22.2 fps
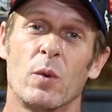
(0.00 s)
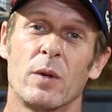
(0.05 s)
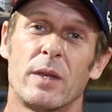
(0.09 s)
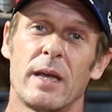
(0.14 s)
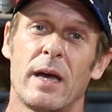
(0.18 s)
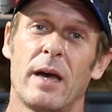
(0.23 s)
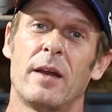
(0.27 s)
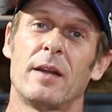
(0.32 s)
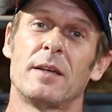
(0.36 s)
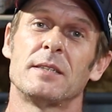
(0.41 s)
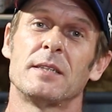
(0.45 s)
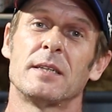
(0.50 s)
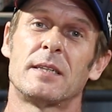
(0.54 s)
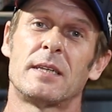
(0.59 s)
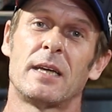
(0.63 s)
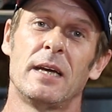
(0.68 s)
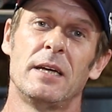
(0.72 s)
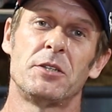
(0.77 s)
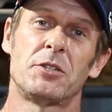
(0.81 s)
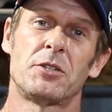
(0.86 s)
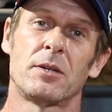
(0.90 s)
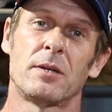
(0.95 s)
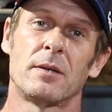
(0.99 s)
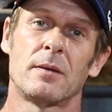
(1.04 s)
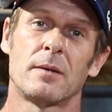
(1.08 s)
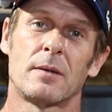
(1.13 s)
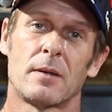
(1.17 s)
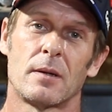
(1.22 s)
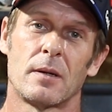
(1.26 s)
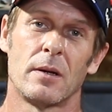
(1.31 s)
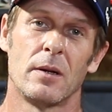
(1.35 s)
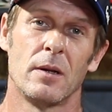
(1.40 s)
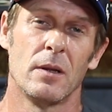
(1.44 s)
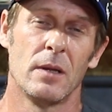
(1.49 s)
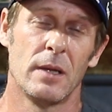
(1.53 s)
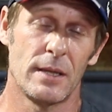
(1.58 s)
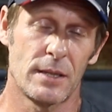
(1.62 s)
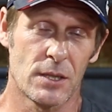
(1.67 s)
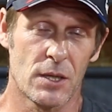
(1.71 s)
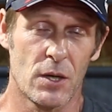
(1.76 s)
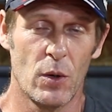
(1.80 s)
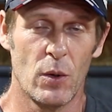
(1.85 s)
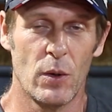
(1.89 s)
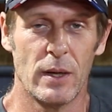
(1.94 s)
without hesitation,
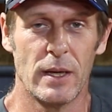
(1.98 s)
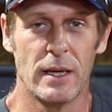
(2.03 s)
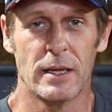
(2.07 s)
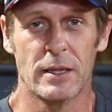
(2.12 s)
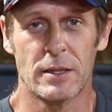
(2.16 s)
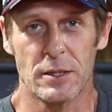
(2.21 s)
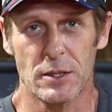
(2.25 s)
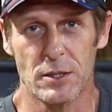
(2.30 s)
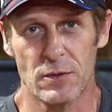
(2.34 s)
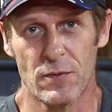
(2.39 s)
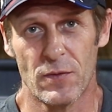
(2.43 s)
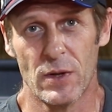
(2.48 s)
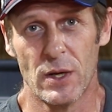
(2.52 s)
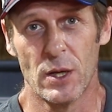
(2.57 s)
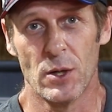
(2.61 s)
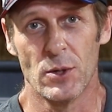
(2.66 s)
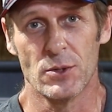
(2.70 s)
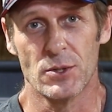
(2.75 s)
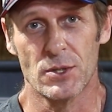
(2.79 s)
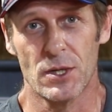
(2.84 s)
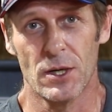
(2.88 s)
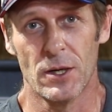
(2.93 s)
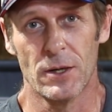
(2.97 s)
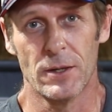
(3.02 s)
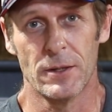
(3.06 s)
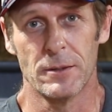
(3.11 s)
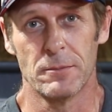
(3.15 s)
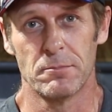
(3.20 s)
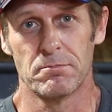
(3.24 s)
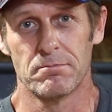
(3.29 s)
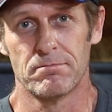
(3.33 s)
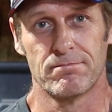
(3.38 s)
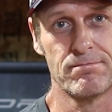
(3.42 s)
let's go ahead and get this video started.